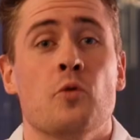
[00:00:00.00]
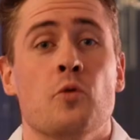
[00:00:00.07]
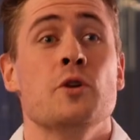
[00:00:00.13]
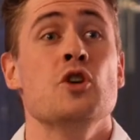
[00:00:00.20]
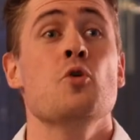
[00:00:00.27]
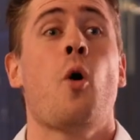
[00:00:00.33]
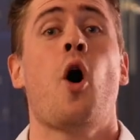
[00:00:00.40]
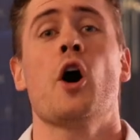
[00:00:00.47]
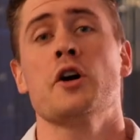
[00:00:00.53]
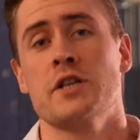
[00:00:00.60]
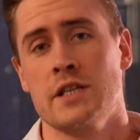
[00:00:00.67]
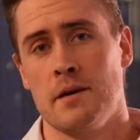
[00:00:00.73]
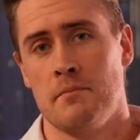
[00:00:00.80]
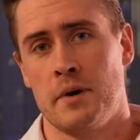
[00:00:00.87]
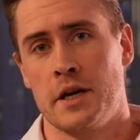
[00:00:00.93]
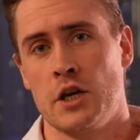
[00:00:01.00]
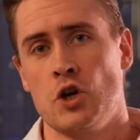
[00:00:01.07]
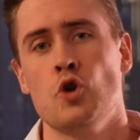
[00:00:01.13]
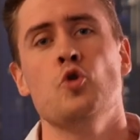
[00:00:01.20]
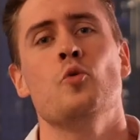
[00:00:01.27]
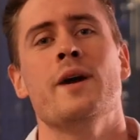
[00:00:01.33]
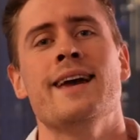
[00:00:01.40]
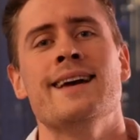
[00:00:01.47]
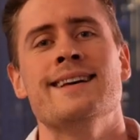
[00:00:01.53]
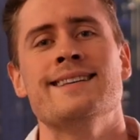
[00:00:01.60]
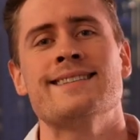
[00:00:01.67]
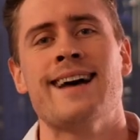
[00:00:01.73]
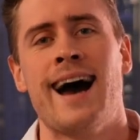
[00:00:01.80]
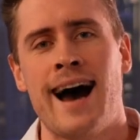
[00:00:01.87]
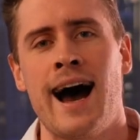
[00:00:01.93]
When you are somebody who is
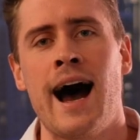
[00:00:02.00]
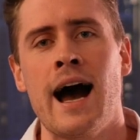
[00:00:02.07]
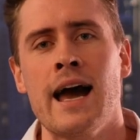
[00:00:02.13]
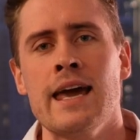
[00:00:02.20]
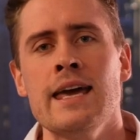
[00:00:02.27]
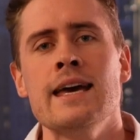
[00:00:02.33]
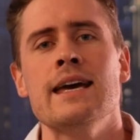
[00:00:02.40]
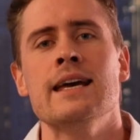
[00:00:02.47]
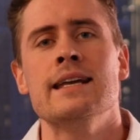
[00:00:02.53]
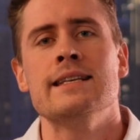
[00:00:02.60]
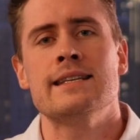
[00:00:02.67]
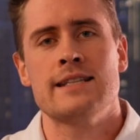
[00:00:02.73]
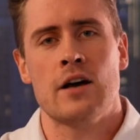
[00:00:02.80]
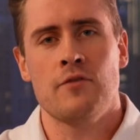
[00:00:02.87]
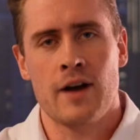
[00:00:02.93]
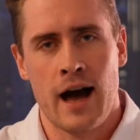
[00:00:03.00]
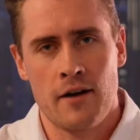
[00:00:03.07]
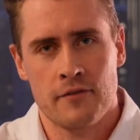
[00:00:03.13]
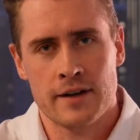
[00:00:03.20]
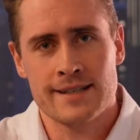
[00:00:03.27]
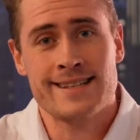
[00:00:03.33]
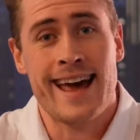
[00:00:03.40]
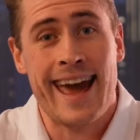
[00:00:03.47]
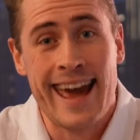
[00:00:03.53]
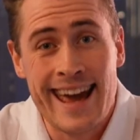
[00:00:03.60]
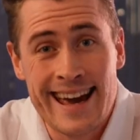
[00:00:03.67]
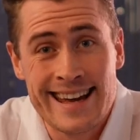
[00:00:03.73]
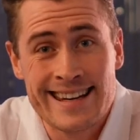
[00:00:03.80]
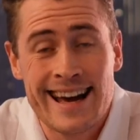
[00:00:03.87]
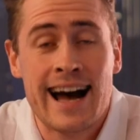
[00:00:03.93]
high in self-confidence
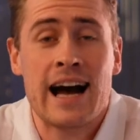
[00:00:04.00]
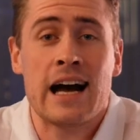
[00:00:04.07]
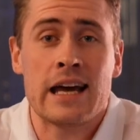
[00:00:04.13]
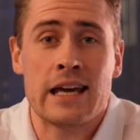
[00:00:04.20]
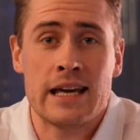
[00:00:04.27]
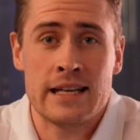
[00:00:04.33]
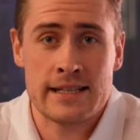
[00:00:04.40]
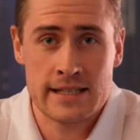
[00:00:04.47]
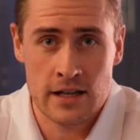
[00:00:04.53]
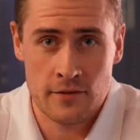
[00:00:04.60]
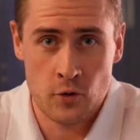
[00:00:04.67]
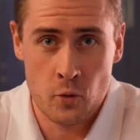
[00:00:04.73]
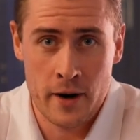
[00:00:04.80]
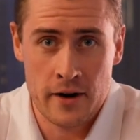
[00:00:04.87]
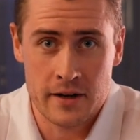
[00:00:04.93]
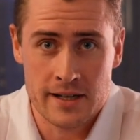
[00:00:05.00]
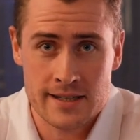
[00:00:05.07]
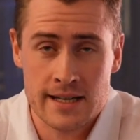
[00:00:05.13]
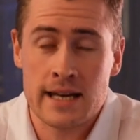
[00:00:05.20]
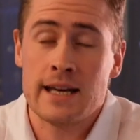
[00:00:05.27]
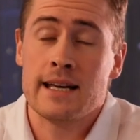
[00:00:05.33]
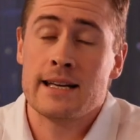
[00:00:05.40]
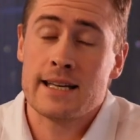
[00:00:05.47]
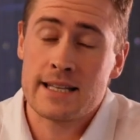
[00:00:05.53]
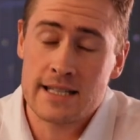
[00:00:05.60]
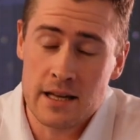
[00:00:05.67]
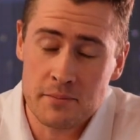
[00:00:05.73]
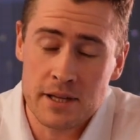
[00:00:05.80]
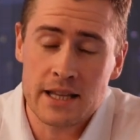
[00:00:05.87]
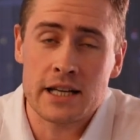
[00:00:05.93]
and high in self-awareness,
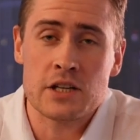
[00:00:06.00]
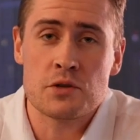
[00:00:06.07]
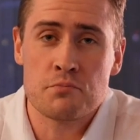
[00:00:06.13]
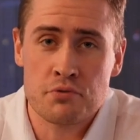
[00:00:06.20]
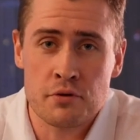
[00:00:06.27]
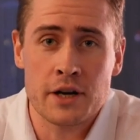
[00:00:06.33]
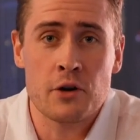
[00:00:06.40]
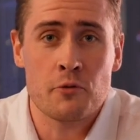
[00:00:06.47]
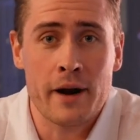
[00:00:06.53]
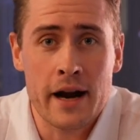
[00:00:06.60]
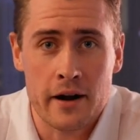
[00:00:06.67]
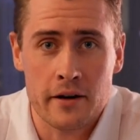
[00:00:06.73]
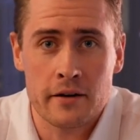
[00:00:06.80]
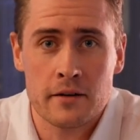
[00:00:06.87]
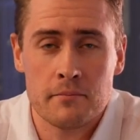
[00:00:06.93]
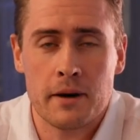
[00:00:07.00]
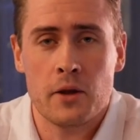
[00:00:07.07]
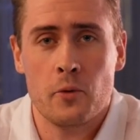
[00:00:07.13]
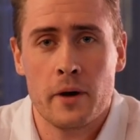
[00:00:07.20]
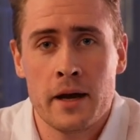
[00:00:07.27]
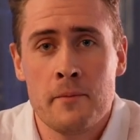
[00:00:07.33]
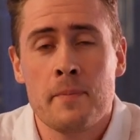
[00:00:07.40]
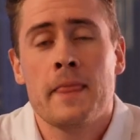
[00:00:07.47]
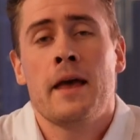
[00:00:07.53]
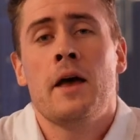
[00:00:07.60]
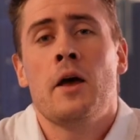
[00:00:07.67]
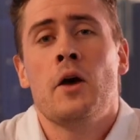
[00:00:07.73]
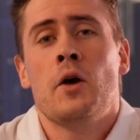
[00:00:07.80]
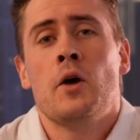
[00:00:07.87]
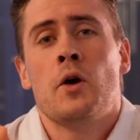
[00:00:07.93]
something that is pretty rare, by the way,
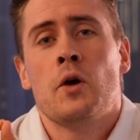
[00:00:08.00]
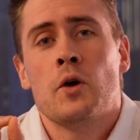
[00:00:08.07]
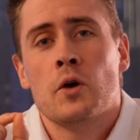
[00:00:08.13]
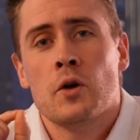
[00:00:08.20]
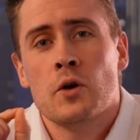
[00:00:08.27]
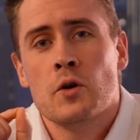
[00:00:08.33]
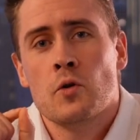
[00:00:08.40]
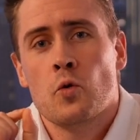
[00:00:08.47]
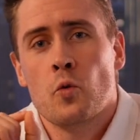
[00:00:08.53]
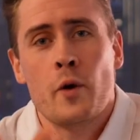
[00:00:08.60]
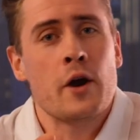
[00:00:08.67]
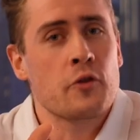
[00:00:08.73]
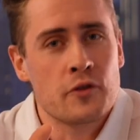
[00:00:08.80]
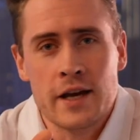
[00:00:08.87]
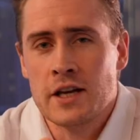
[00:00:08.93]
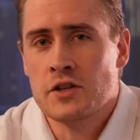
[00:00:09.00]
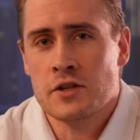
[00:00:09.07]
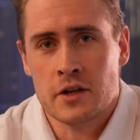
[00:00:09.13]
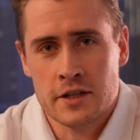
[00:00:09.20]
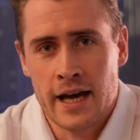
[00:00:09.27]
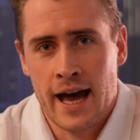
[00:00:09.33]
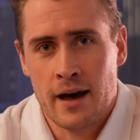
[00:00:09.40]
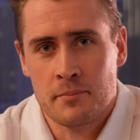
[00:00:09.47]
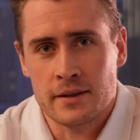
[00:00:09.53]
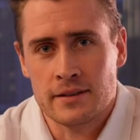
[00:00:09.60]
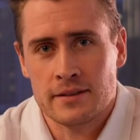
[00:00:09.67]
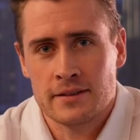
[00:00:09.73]
weird things start to happen.